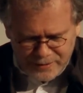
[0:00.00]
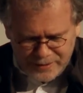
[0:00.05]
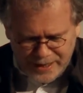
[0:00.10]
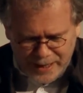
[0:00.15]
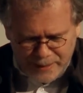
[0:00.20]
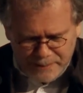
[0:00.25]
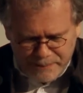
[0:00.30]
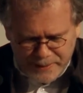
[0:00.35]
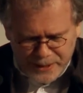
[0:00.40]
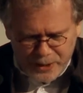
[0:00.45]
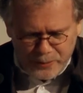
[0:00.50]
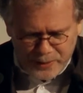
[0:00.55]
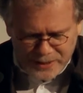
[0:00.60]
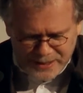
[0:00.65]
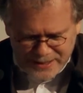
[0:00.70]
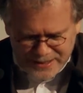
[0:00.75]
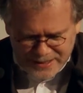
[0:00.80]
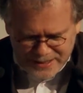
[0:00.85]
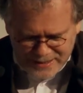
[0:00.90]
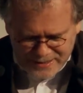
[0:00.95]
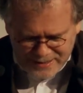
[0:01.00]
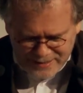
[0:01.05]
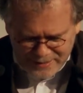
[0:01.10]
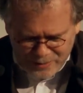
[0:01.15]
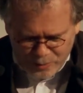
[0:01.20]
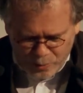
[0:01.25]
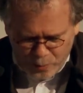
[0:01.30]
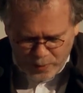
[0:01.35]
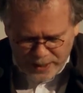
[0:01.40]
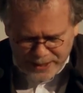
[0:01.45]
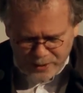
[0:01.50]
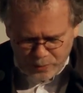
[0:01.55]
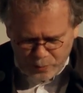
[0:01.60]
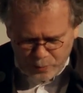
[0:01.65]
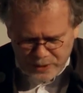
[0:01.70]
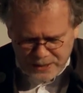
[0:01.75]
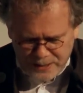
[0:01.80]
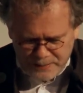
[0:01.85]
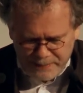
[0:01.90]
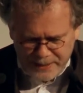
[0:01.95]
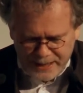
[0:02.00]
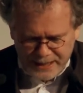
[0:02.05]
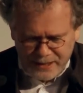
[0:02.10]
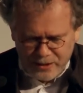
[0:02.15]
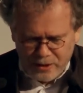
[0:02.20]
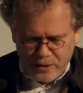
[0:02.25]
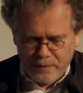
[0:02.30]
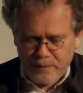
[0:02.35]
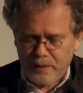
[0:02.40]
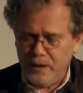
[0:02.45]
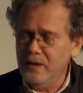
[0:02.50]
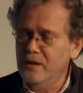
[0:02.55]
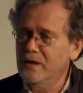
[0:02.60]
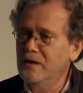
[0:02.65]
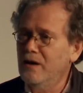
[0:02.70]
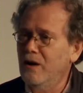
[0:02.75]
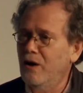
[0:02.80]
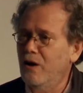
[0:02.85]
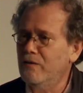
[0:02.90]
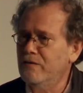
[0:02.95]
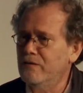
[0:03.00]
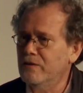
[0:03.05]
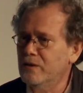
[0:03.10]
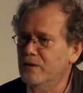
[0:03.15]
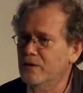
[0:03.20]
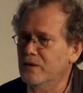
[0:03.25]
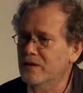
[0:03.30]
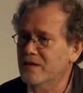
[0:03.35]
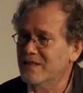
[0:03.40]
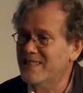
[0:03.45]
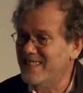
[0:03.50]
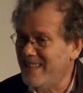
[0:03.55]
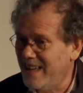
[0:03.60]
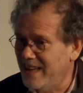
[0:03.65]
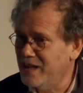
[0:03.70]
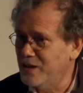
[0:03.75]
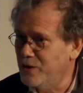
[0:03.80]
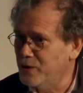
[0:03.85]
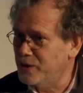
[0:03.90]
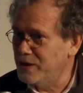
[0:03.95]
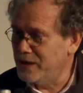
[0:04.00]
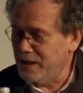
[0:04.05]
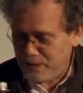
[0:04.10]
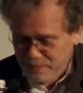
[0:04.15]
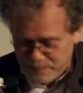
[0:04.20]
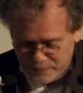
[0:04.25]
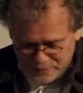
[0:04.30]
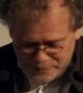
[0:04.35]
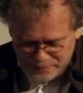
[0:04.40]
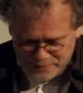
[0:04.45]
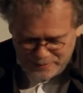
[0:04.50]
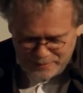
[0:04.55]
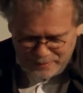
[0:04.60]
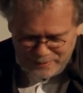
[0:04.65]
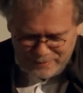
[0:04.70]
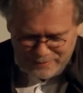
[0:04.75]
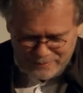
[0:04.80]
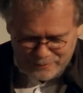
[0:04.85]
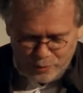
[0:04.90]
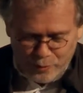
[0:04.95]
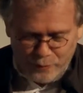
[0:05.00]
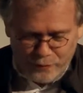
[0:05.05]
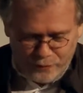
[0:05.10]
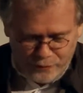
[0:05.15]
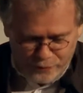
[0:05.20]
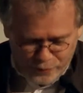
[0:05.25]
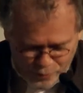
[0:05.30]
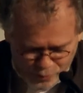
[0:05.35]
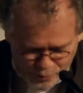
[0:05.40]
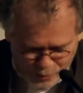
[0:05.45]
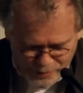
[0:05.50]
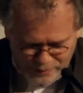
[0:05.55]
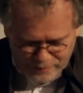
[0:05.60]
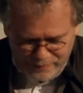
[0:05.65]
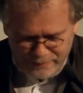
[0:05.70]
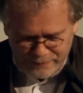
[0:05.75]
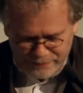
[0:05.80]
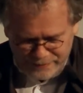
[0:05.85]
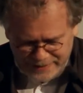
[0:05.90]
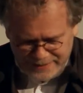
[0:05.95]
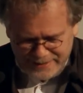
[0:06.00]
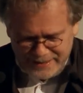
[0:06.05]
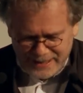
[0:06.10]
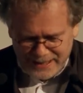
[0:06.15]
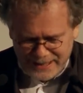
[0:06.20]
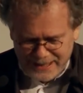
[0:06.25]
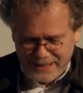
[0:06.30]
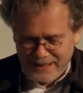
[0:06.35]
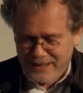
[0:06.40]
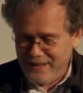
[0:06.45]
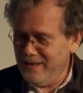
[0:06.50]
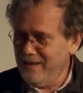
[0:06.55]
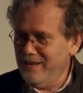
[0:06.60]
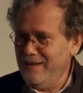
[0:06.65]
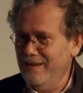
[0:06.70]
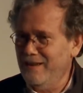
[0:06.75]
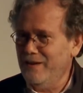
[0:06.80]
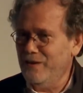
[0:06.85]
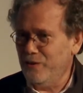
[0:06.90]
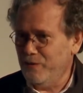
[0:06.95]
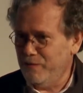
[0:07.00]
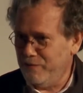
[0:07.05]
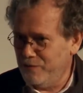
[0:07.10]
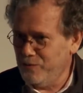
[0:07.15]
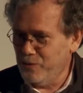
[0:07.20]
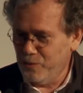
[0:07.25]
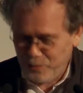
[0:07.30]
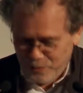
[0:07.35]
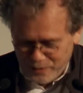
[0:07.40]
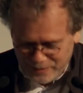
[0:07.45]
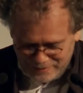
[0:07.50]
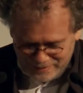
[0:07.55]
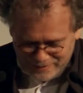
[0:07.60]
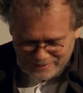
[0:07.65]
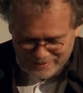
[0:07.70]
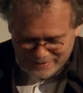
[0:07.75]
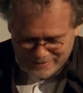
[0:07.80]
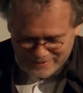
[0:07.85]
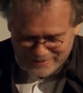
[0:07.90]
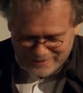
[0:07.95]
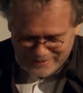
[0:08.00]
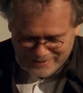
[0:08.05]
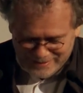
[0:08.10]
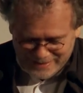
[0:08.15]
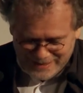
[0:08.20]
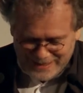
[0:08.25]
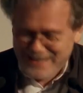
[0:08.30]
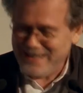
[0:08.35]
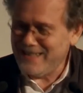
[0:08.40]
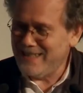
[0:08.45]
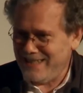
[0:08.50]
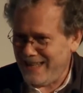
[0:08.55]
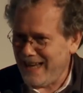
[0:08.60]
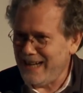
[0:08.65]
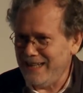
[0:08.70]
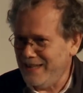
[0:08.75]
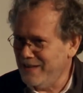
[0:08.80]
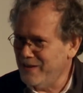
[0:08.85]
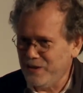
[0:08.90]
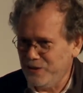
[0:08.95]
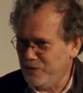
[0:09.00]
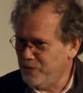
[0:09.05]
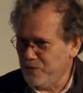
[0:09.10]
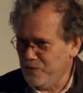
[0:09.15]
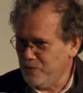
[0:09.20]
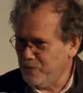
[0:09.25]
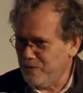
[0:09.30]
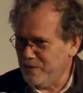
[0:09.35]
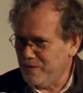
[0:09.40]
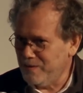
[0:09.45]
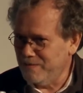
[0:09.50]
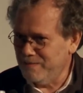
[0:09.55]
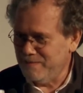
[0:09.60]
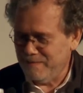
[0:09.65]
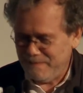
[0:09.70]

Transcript: ambiguities when we speak of a psychotic person, a fool. Fatally, the fool is telling the truth.